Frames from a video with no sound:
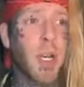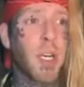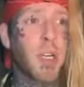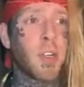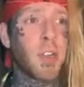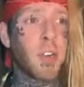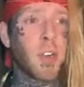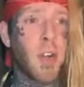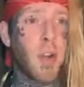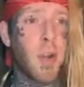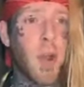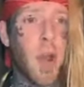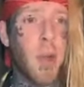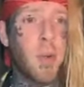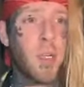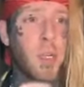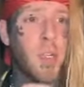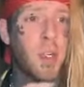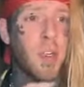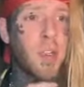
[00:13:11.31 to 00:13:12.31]
So I
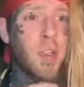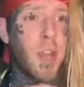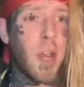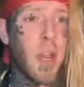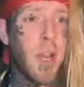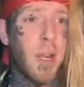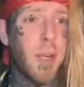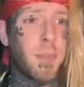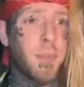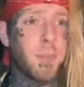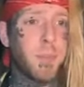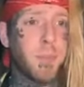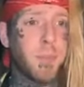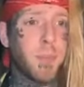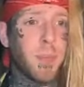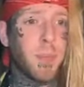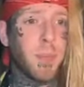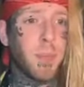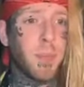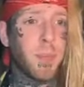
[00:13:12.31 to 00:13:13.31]
would just say
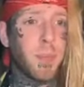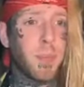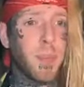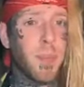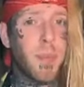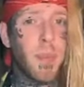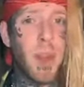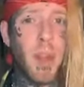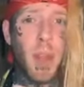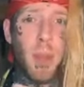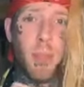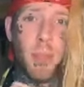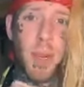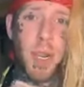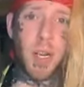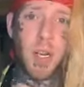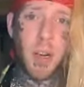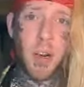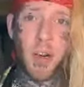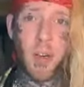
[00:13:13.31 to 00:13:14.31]

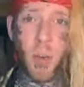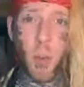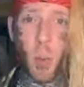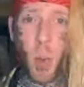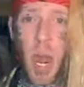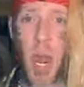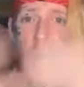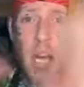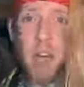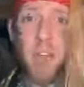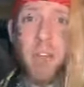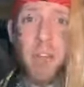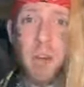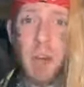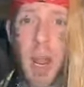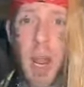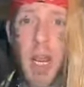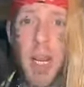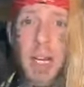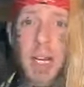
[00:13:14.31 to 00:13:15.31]
pick a wide
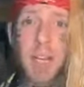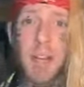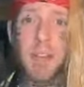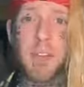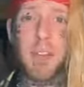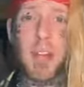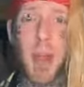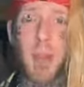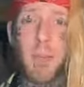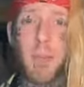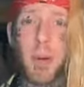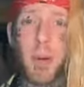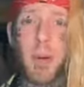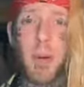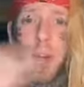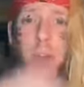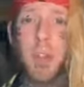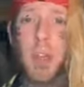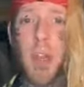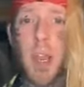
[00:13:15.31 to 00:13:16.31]
variety of
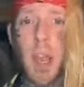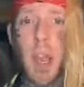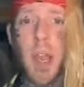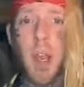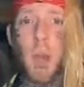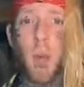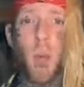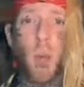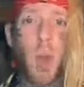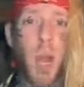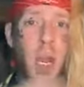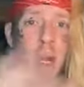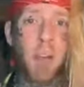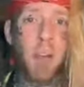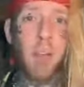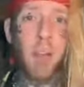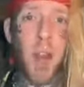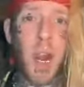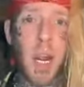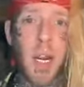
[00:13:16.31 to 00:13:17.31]
tempos and a wide
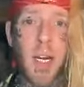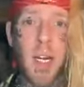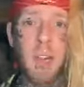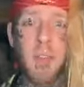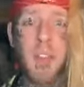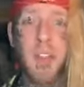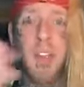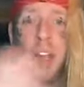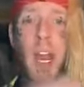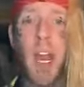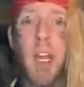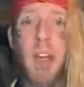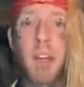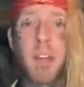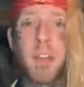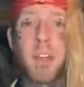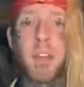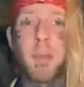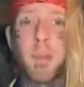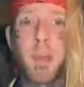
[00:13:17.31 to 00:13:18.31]
variety of
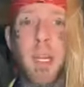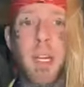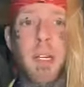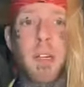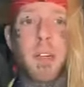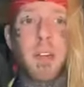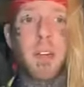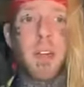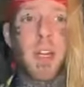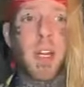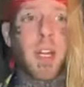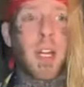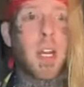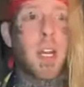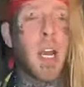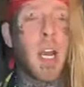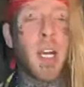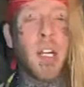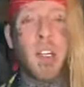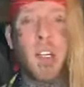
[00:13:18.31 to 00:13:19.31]
styles of beats
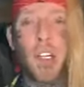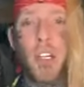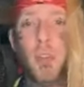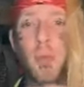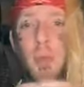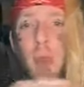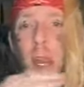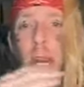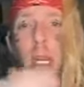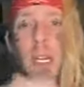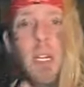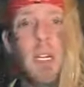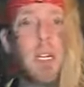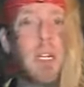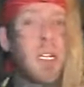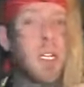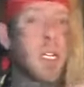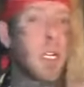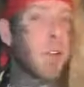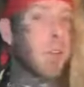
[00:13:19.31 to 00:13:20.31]
and just
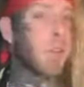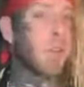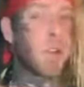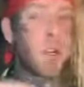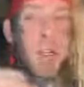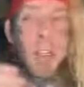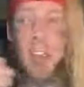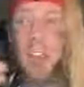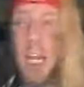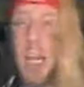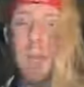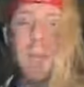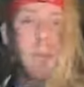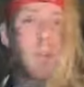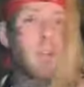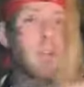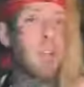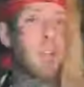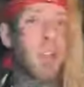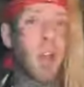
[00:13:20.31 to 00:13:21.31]
write different types
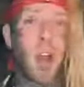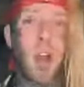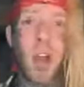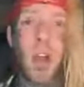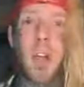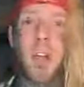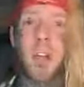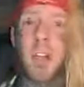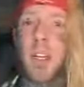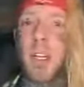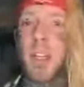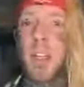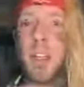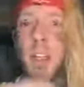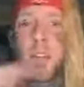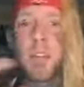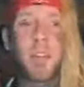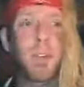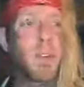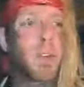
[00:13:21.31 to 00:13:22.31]
of songs at
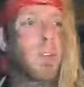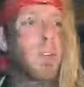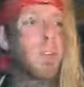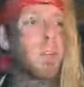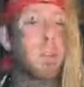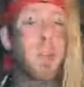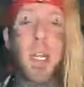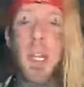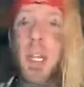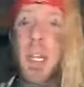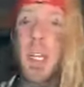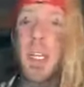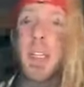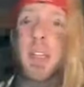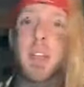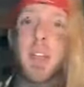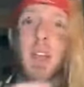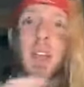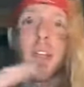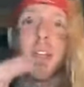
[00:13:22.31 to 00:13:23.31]
different
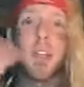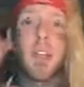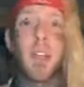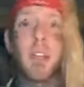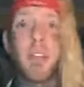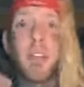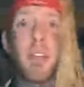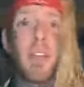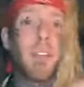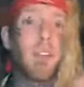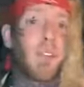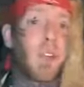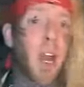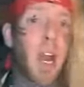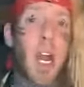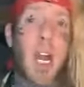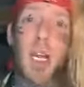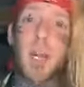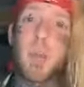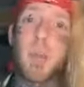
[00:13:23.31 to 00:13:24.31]
speeds and different
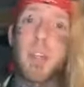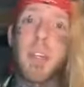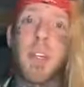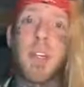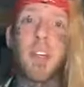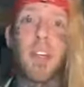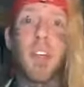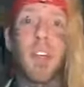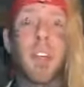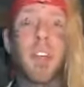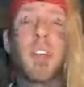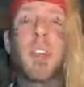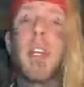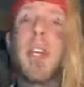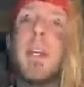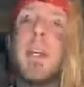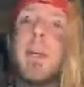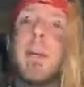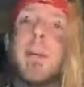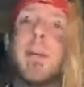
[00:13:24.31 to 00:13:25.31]
vibes and just
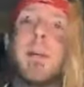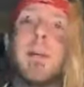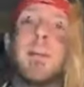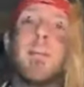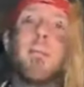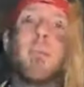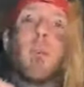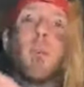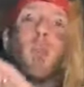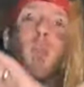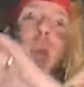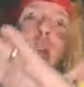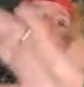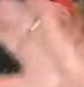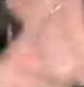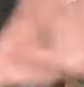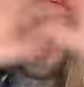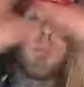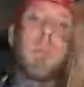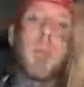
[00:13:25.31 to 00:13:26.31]
write
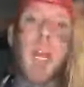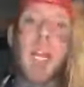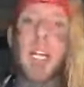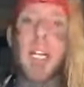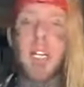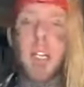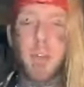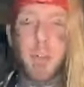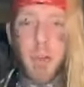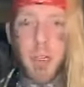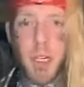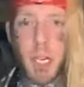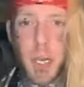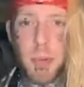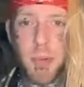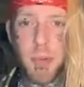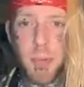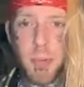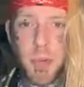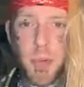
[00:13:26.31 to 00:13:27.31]
as many different
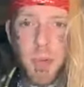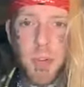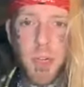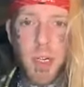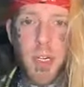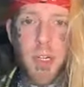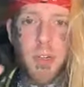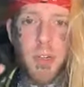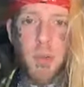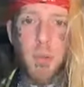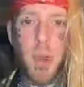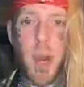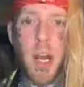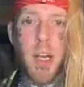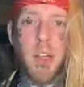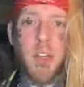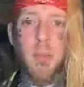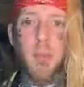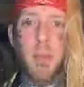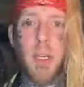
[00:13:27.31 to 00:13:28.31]
types of music as you
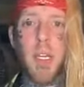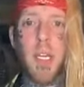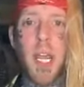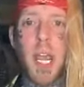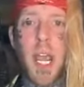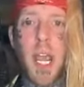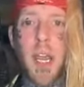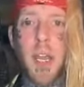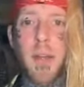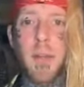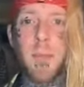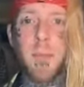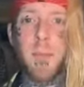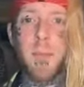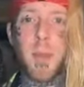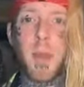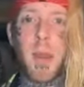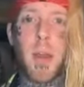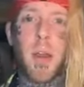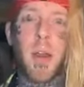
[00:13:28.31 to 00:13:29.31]
possibly can
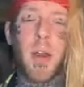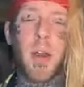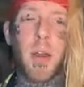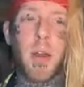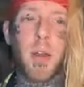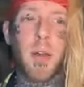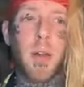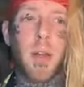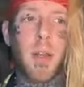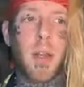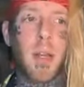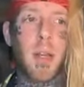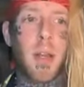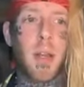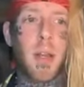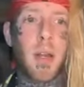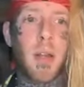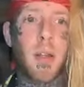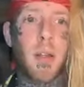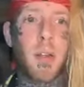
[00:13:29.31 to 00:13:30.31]
uh,
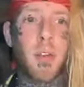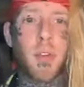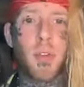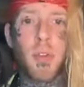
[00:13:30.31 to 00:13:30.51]
and